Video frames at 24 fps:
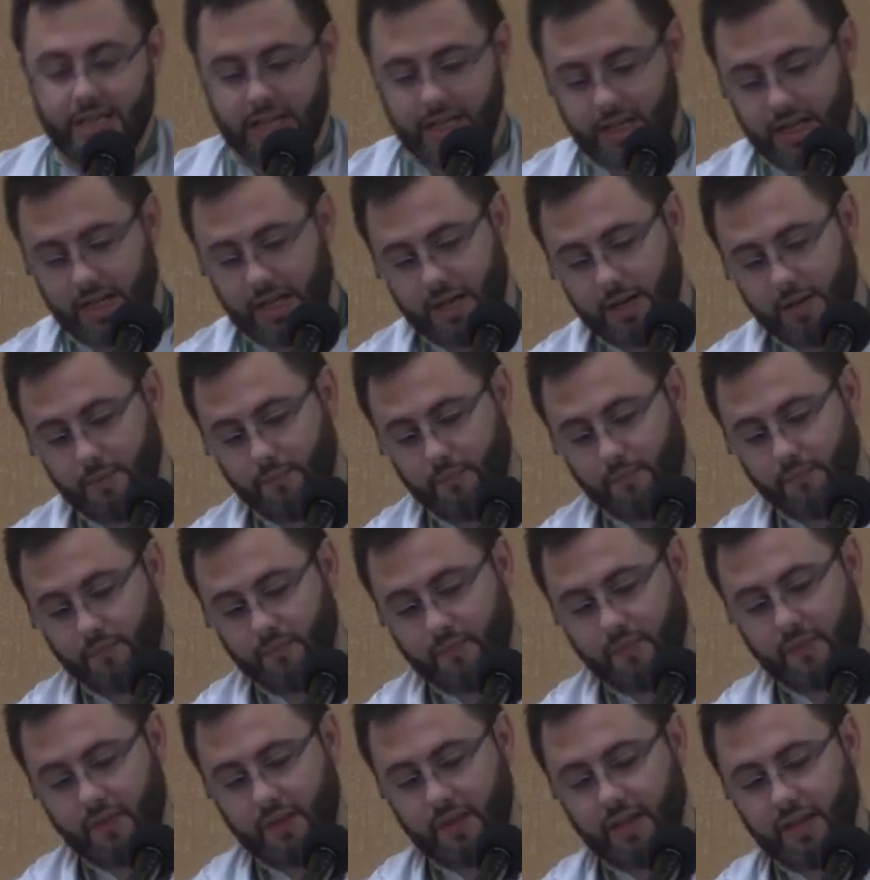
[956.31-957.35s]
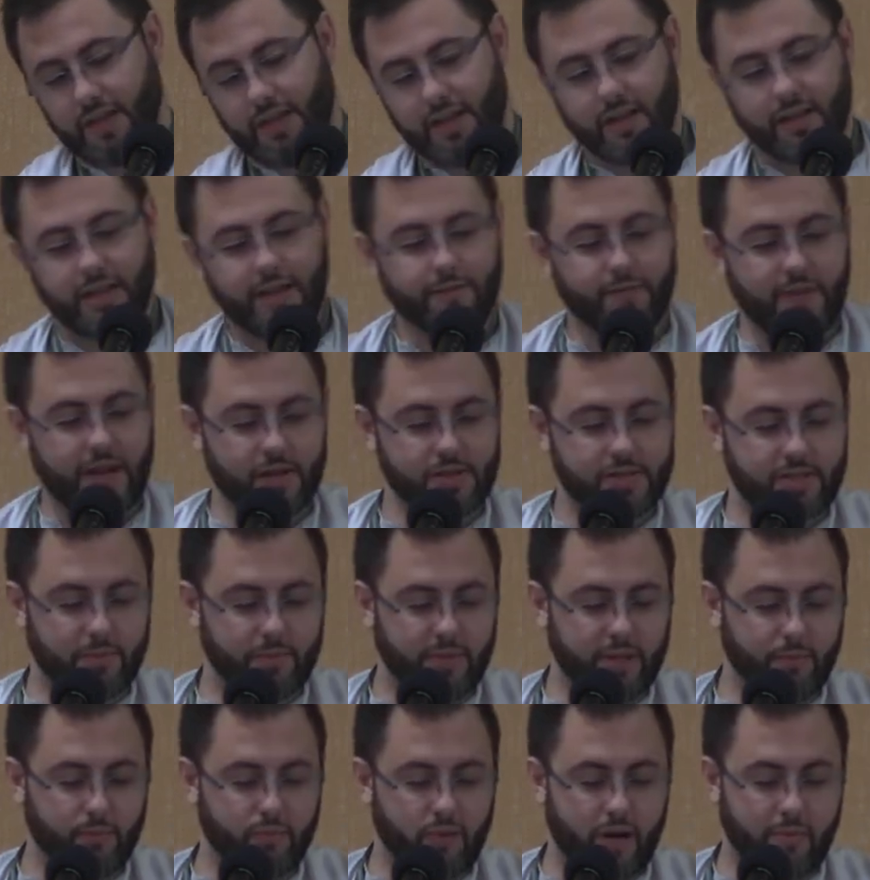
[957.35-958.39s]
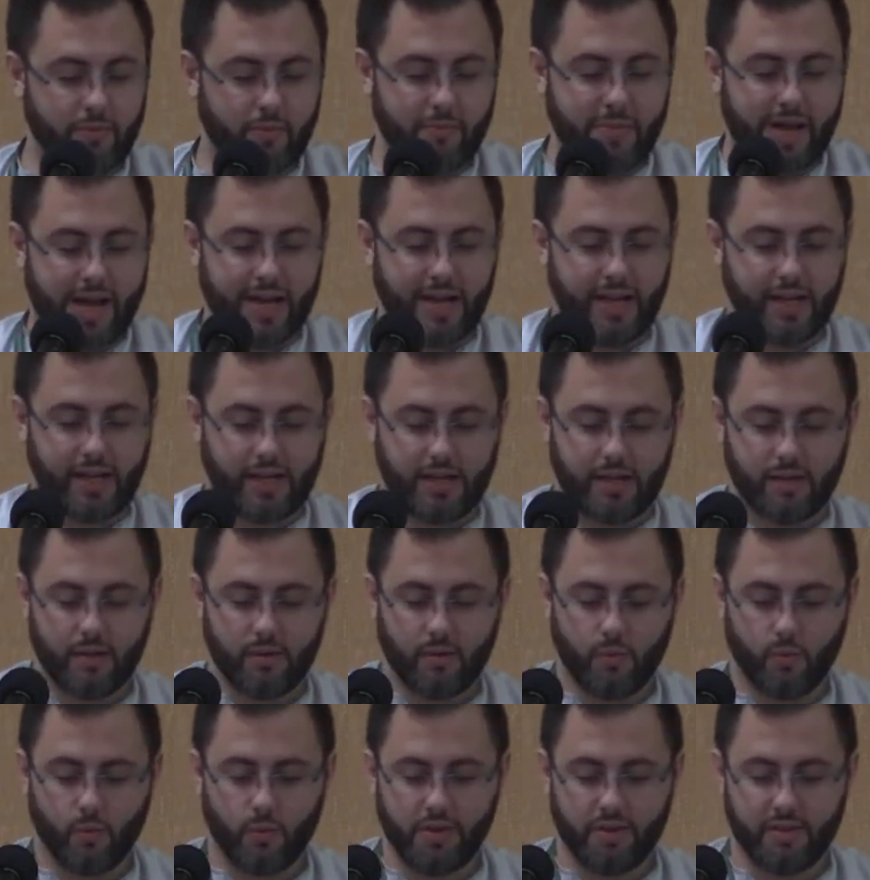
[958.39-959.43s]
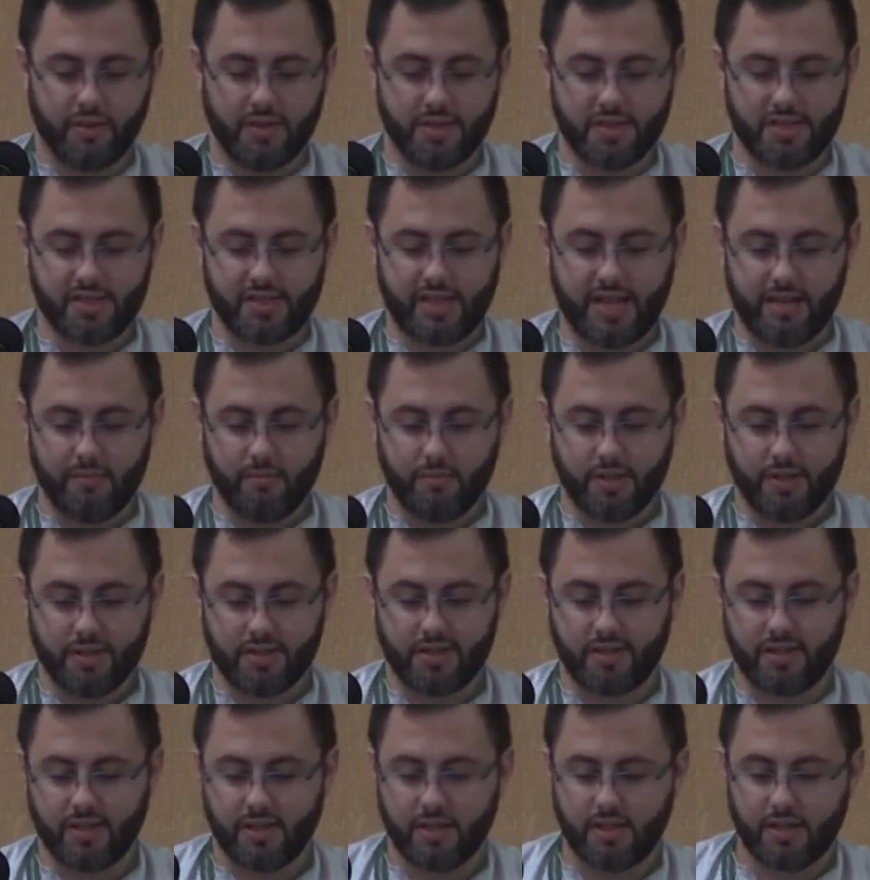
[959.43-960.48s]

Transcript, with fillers: Um, they found something problematic with this statement.